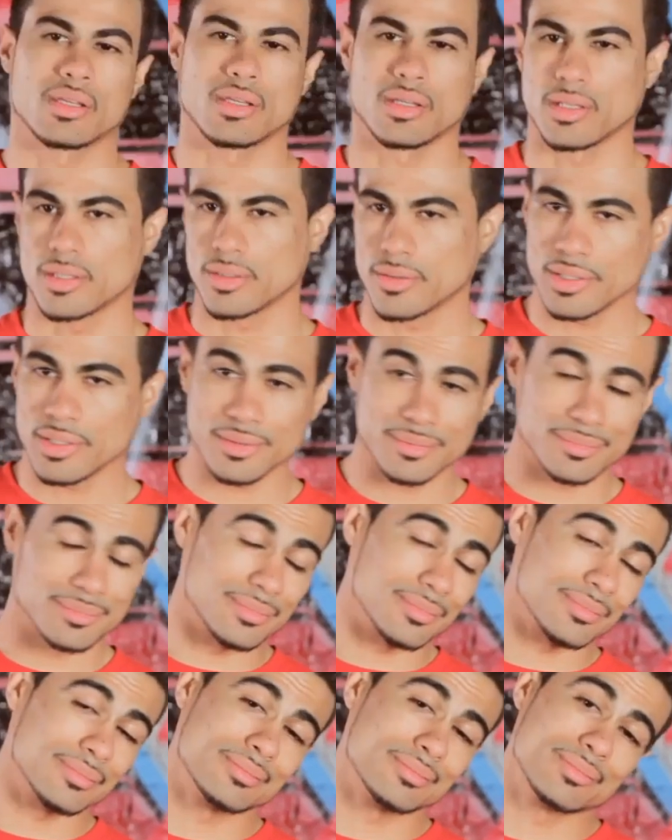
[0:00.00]
All right,
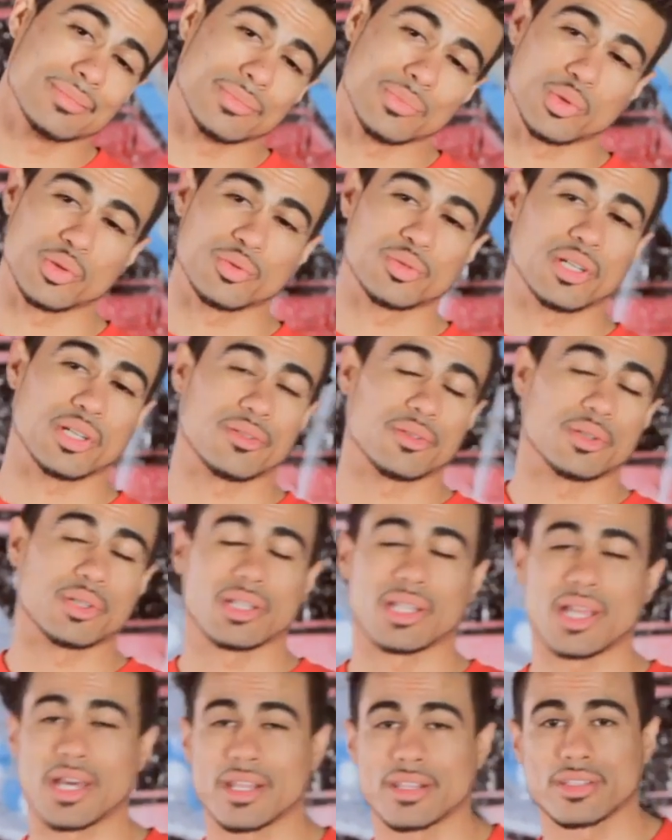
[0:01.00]
we've covered a
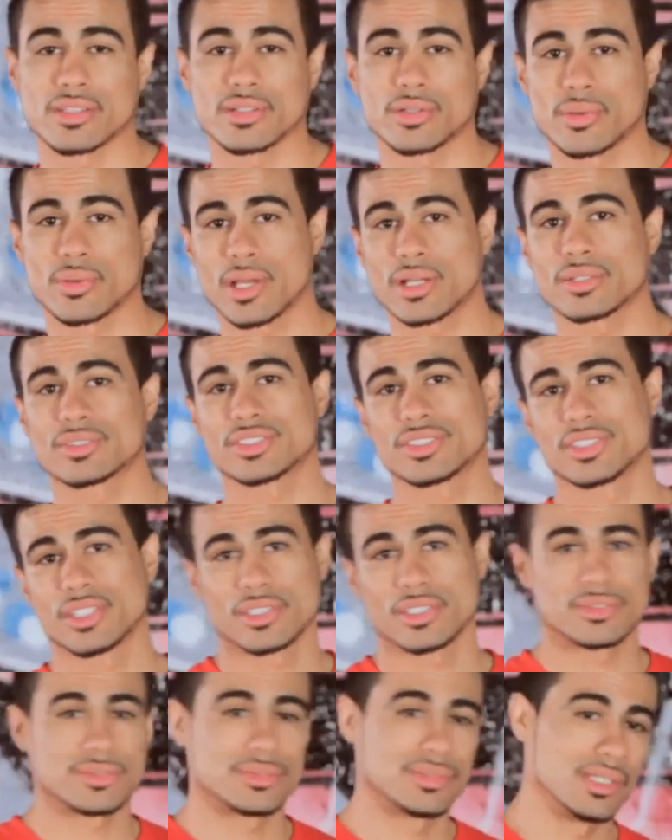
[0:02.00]
lot of the ground
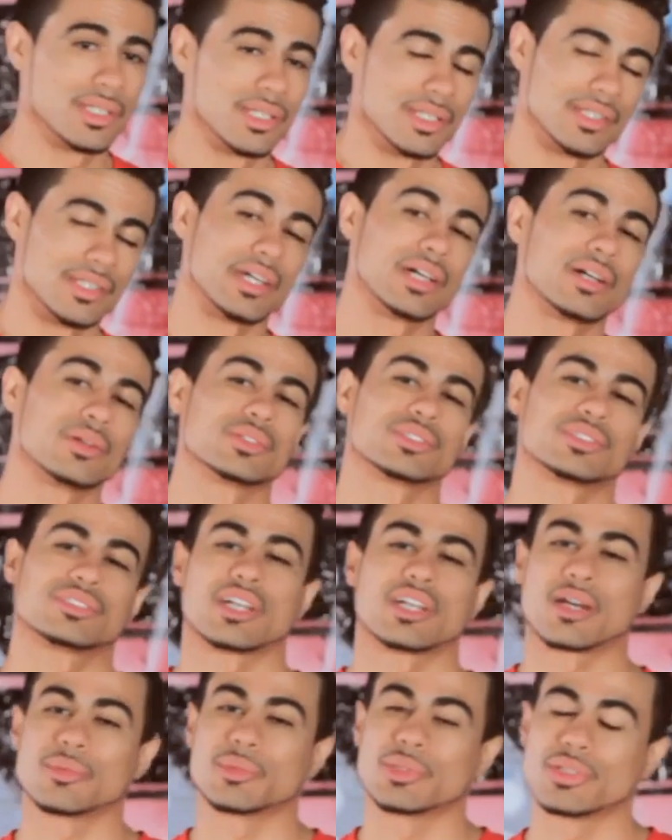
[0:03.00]
stuff. Now it's
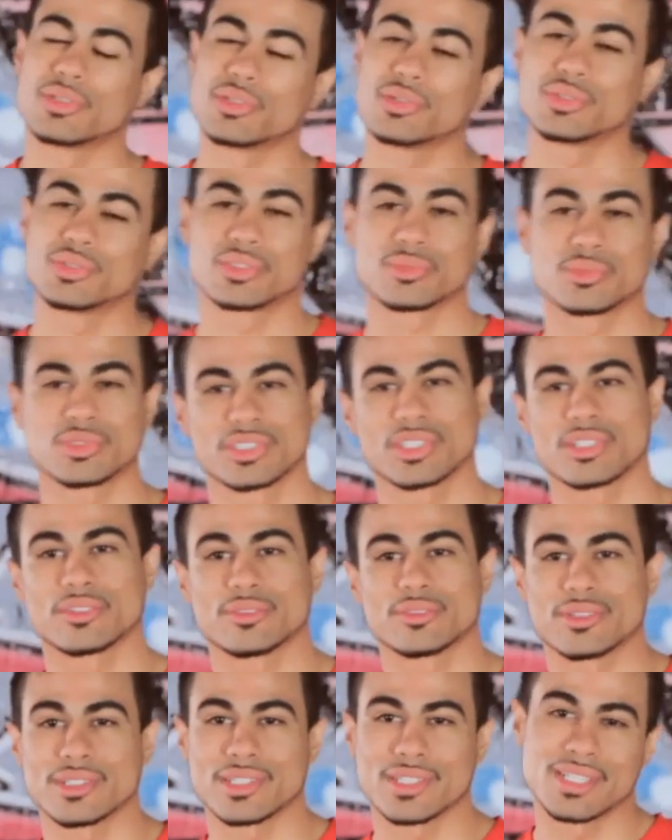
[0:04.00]
time to do some stuff
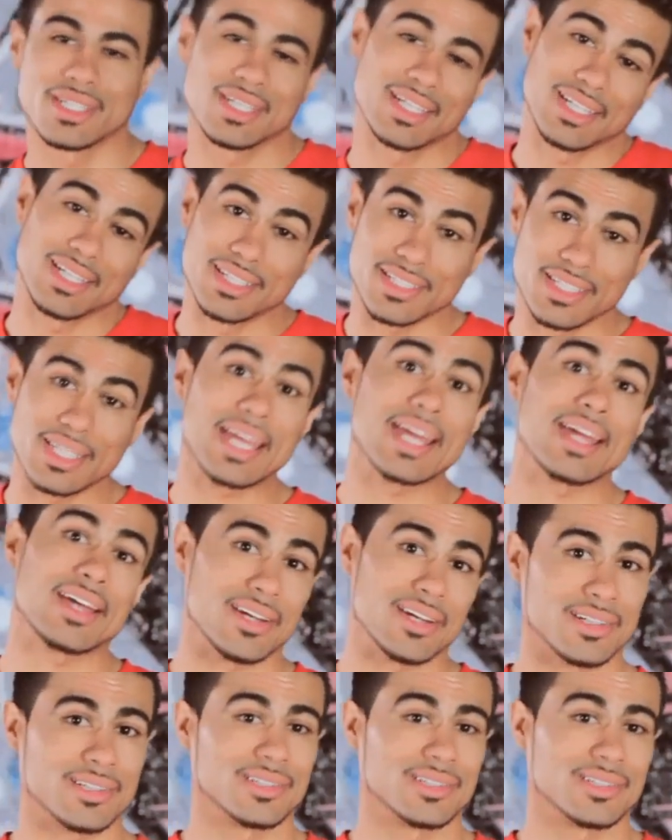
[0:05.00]
in the air.